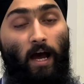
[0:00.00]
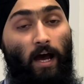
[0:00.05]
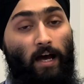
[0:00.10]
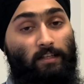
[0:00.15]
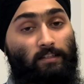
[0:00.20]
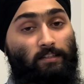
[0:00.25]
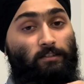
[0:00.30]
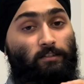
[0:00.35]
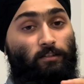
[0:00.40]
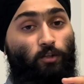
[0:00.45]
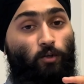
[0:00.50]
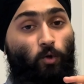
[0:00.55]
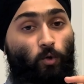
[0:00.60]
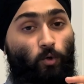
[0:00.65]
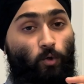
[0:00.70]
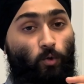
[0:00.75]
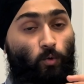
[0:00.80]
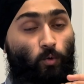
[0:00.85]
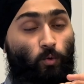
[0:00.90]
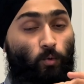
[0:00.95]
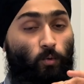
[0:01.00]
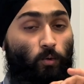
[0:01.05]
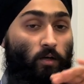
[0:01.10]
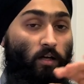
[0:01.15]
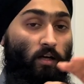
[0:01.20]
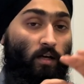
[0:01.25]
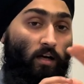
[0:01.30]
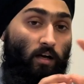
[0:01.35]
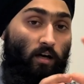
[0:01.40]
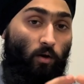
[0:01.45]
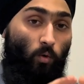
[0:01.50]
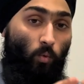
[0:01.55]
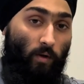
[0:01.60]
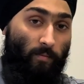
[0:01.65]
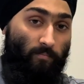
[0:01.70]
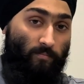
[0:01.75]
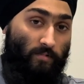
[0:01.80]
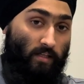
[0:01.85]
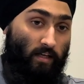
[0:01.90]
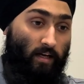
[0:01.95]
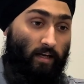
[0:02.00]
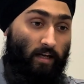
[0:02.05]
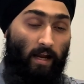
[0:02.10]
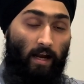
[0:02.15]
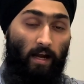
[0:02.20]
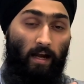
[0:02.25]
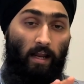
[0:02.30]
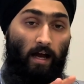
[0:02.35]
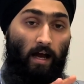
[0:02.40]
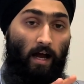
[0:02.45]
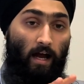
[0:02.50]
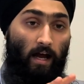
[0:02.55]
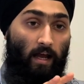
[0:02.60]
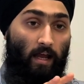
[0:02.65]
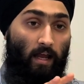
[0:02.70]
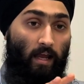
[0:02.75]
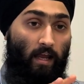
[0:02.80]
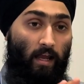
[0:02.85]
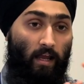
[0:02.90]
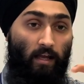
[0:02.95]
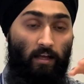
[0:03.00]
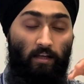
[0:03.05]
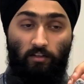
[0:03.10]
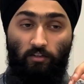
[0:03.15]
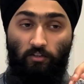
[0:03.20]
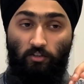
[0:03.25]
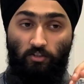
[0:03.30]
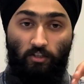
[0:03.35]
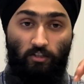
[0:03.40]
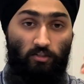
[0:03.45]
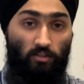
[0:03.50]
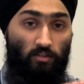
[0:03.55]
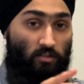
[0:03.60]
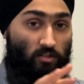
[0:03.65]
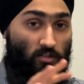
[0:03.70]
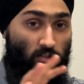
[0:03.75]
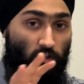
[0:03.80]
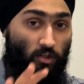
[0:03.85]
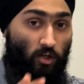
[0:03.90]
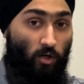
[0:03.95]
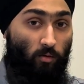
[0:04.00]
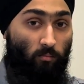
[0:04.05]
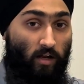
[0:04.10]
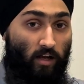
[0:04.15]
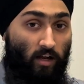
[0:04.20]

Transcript: I just go to a website and I just turn on my